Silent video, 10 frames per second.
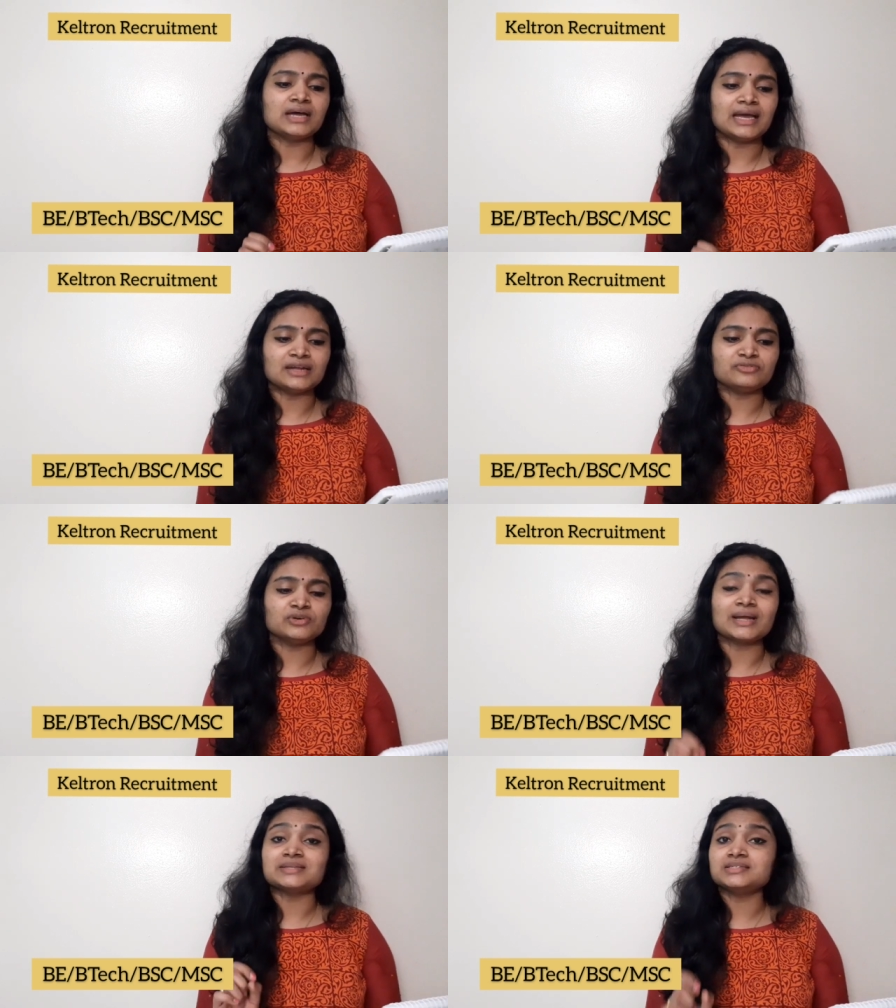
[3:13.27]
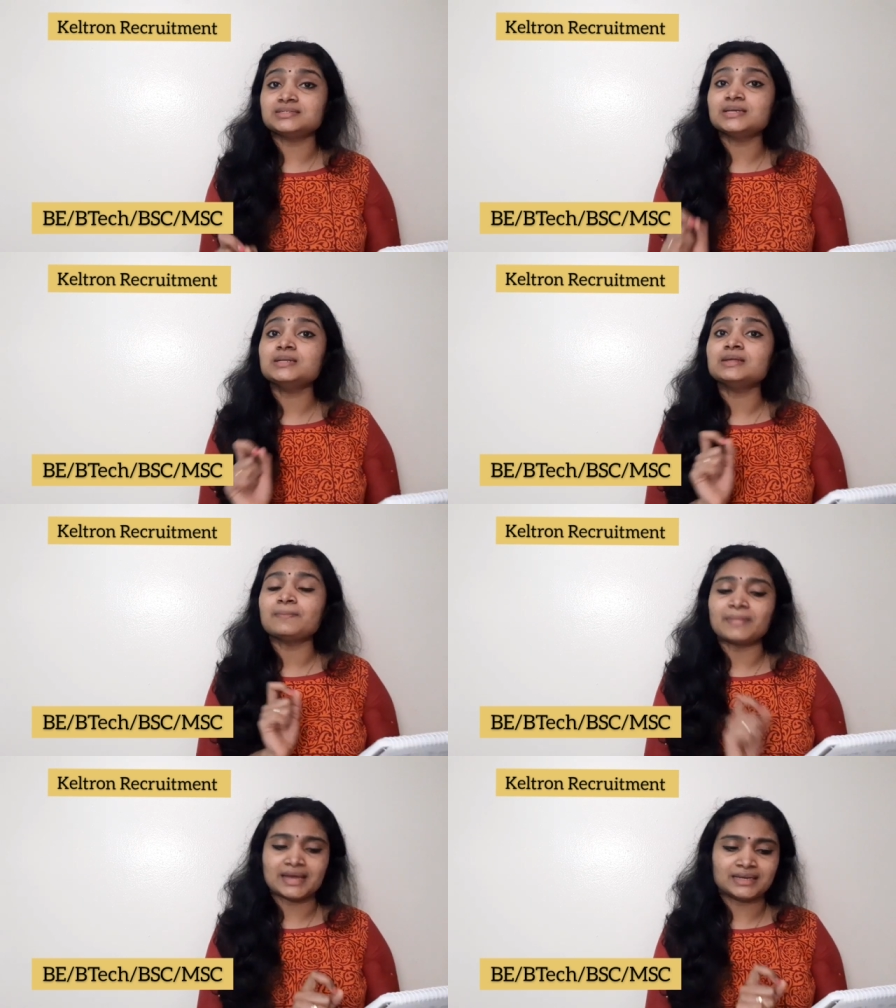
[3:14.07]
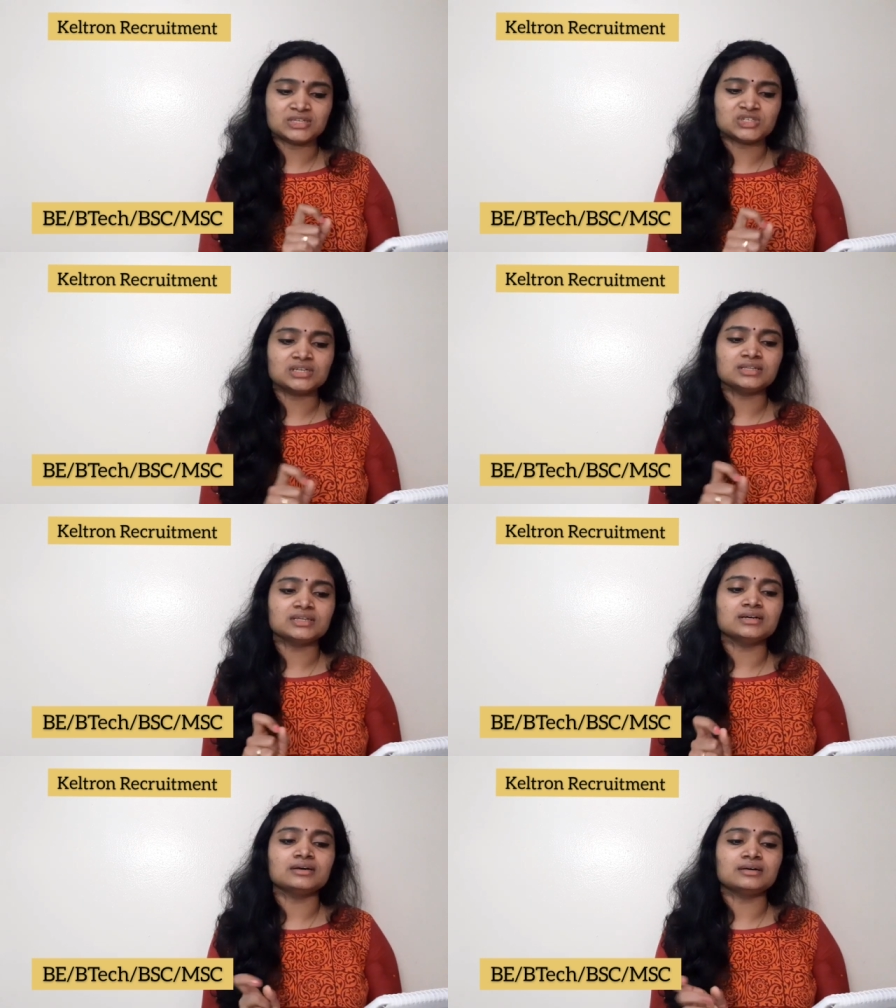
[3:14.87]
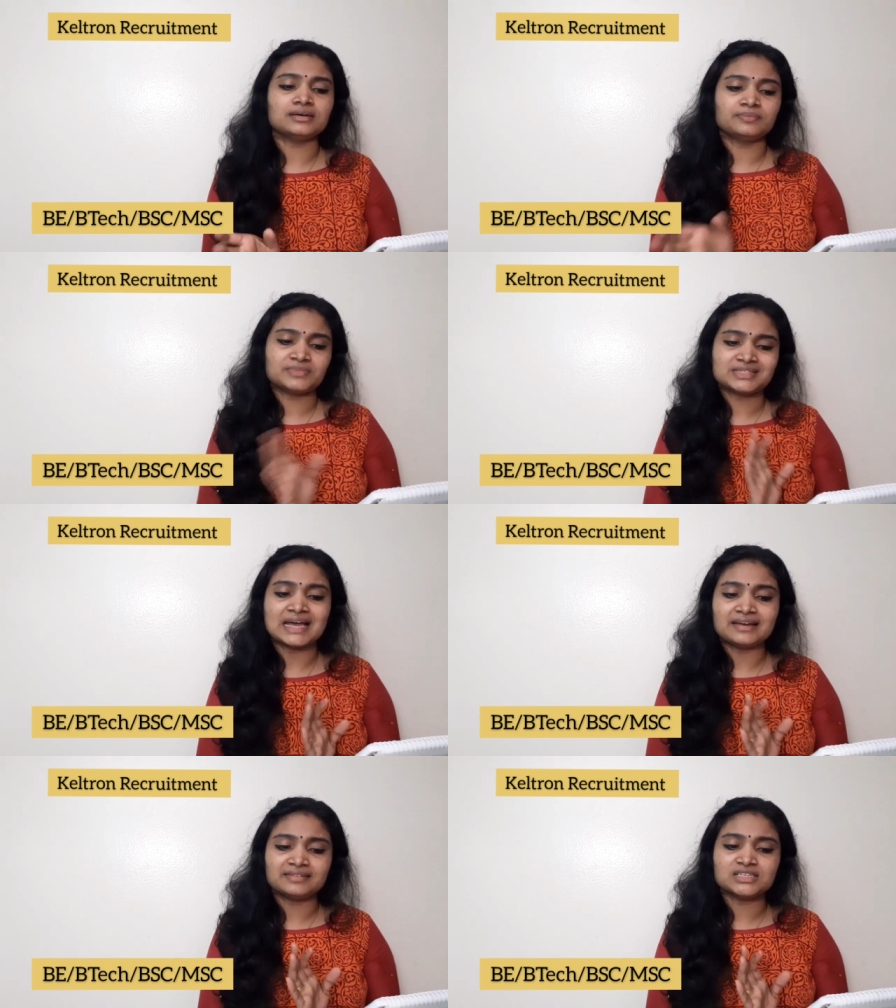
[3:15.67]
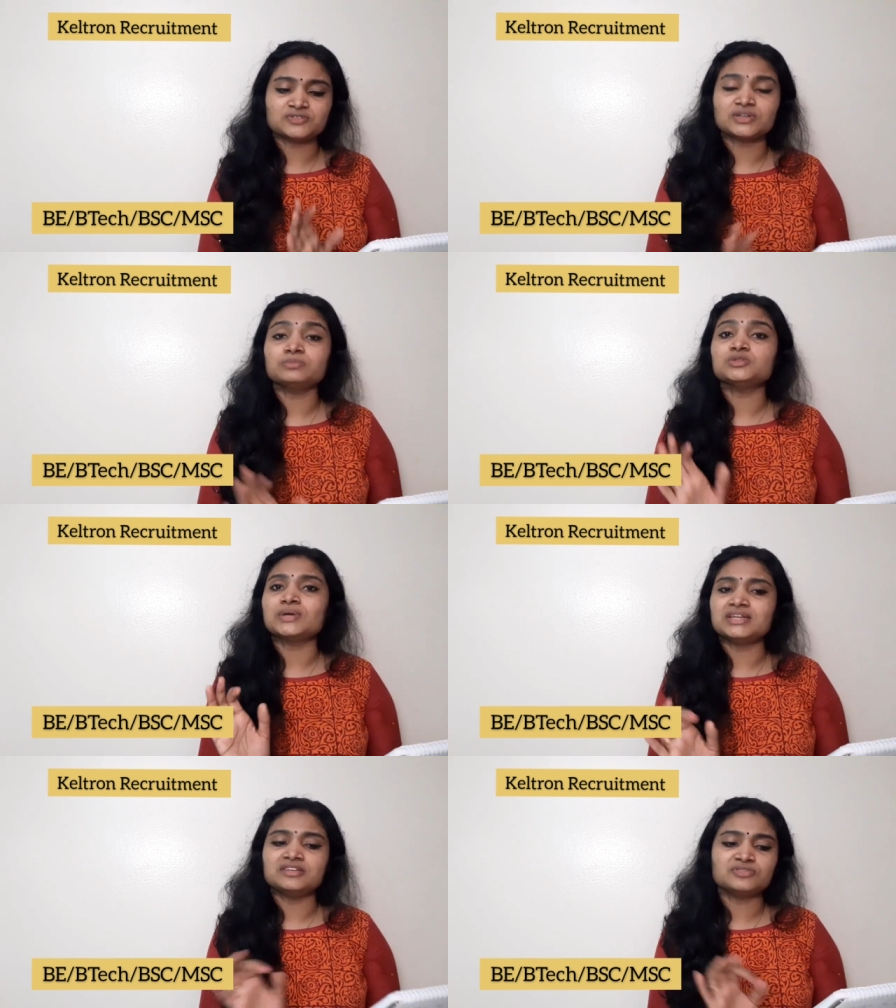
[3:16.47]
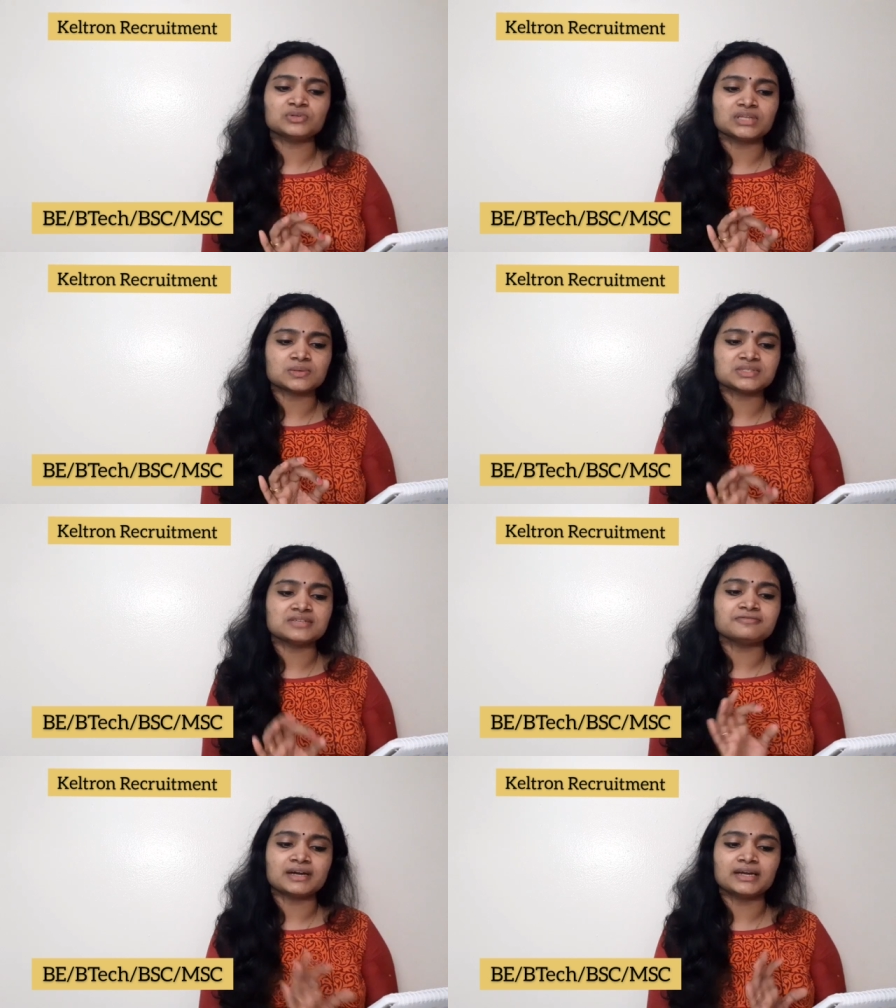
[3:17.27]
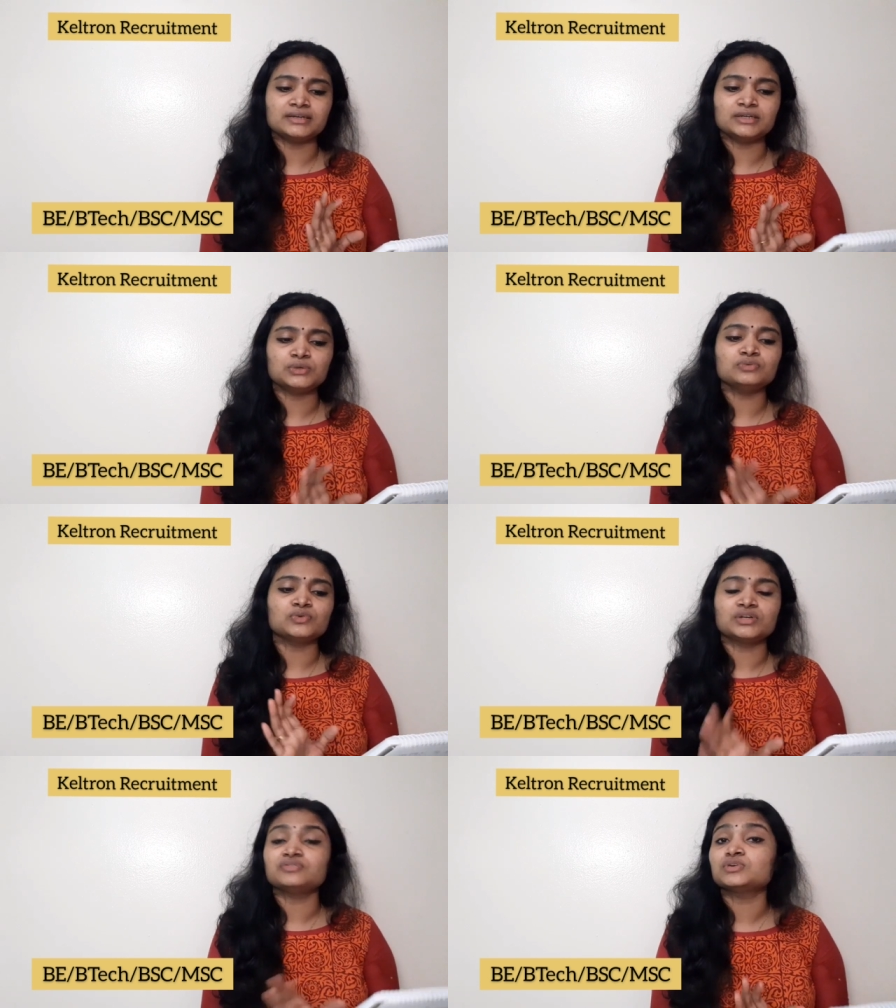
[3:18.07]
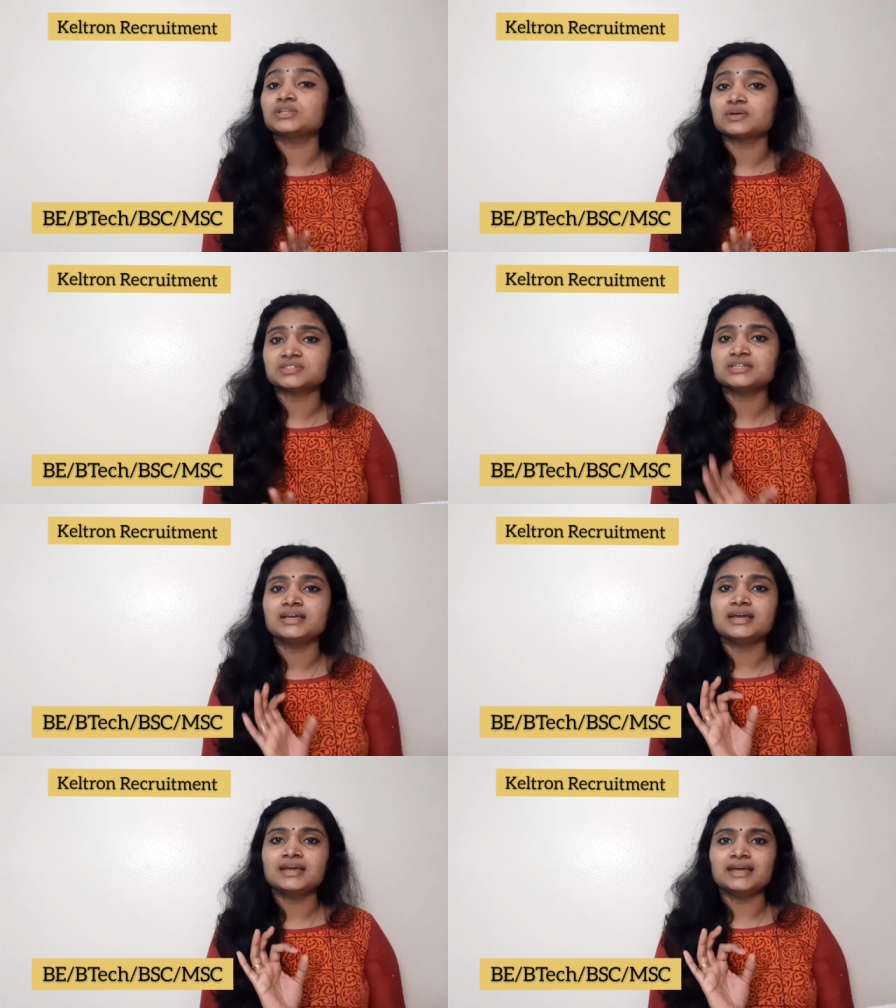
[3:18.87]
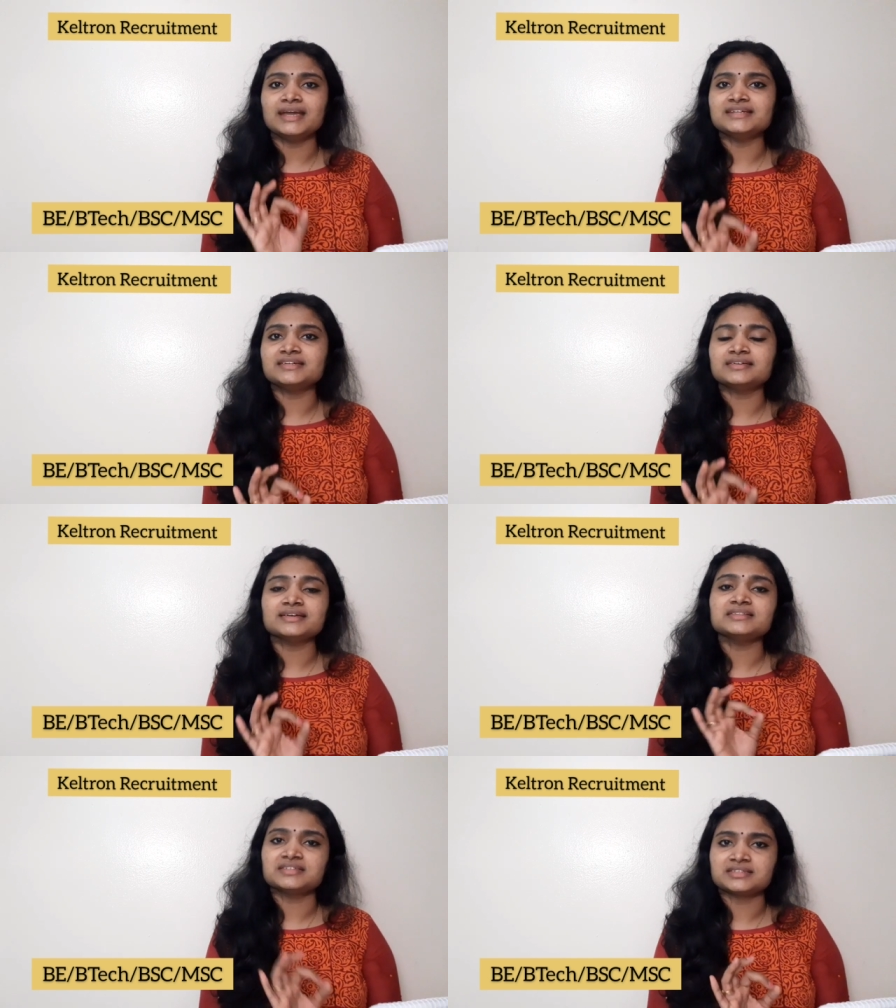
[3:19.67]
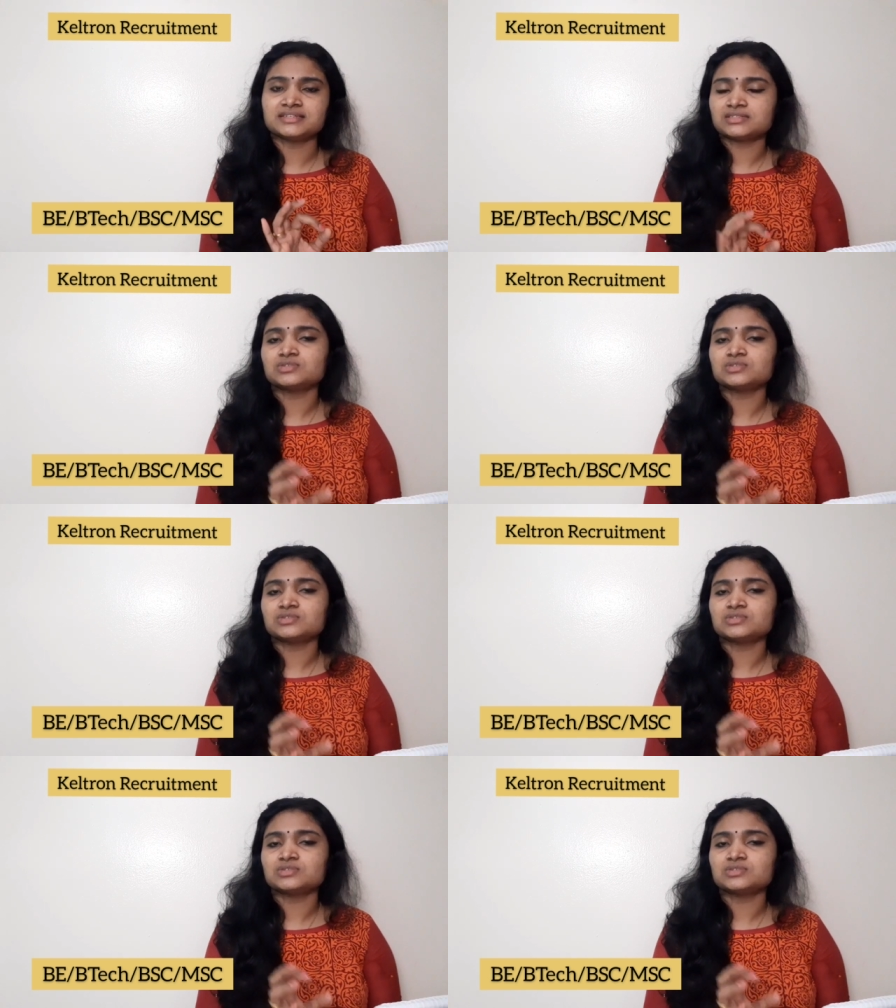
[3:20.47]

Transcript: And for assistant manager, the salary is from 24,500 to 44,860.